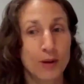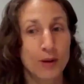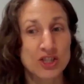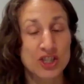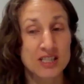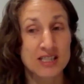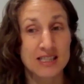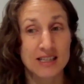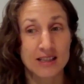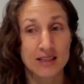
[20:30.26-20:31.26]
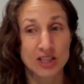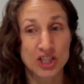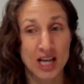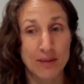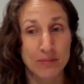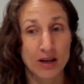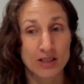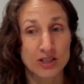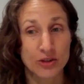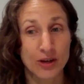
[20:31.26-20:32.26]
questions in the chat
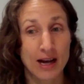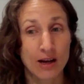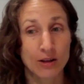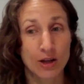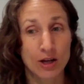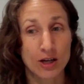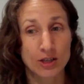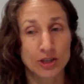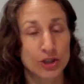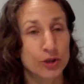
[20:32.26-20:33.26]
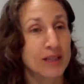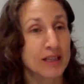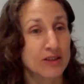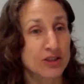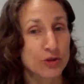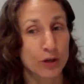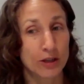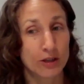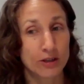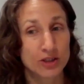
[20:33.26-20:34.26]
box. So how long do you heat the
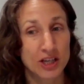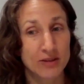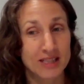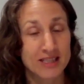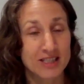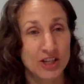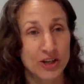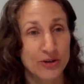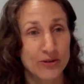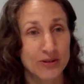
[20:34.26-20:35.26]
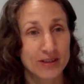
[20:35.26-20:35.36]
soil? Jane wants to know.